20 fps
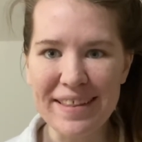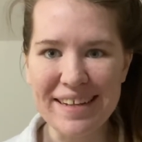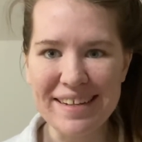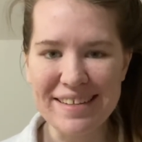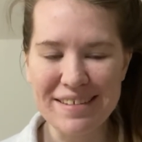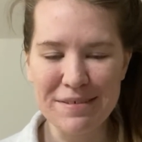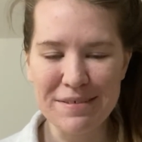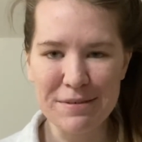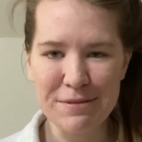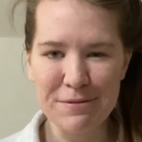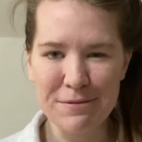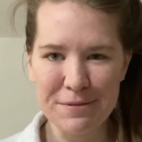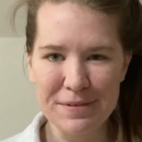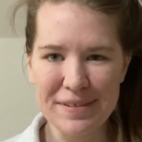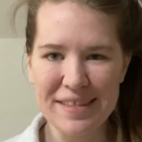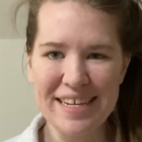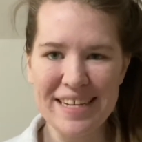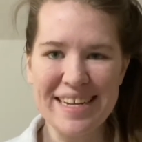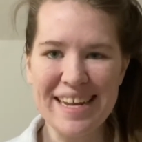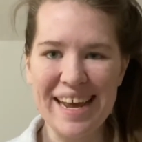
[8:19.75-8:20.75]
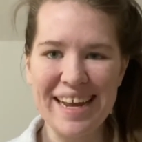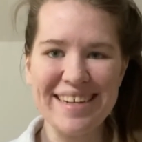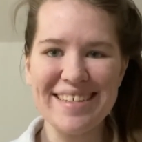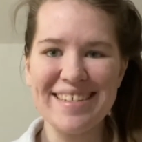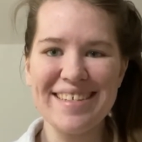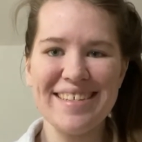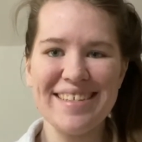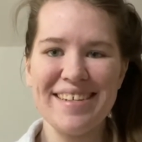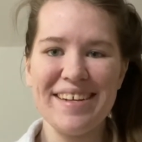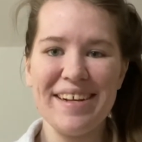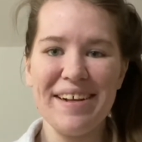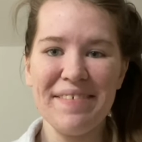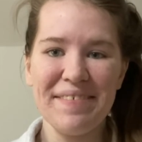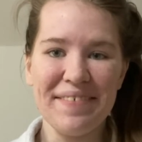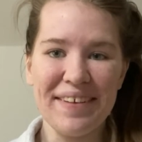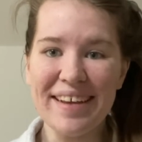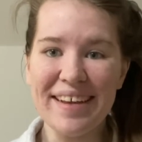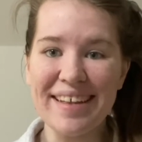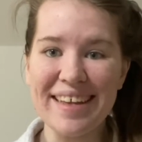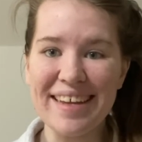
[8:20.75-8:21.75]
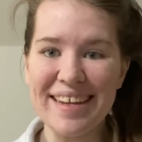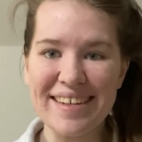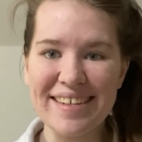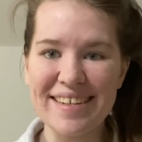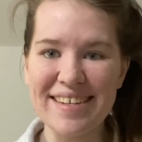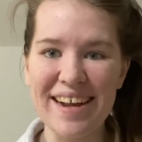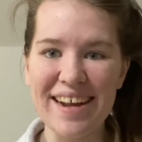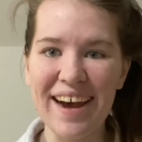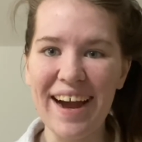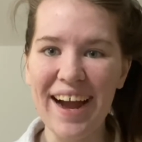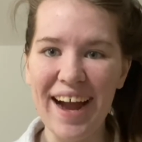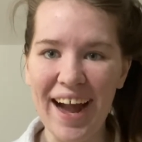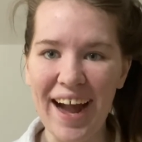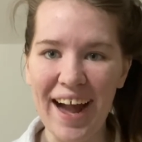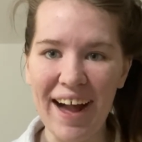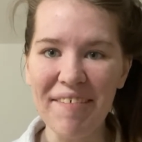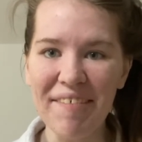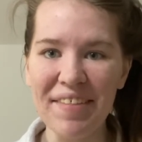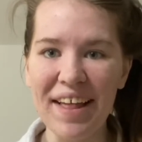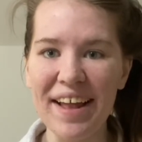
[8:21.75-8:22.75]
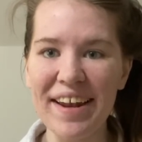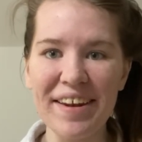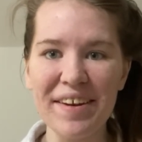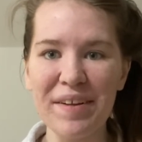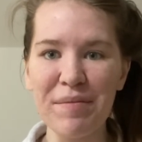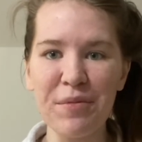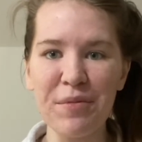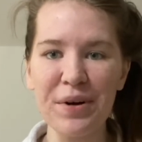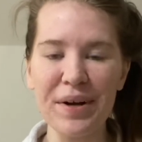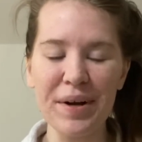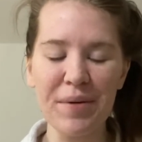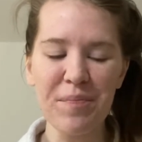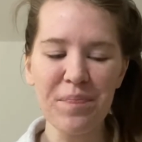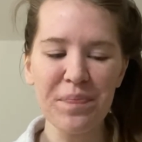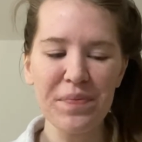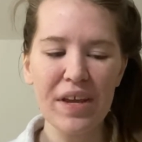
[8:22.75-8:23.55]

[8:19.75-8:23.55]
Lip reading: and so it was a really nice feeling to not have that anymore.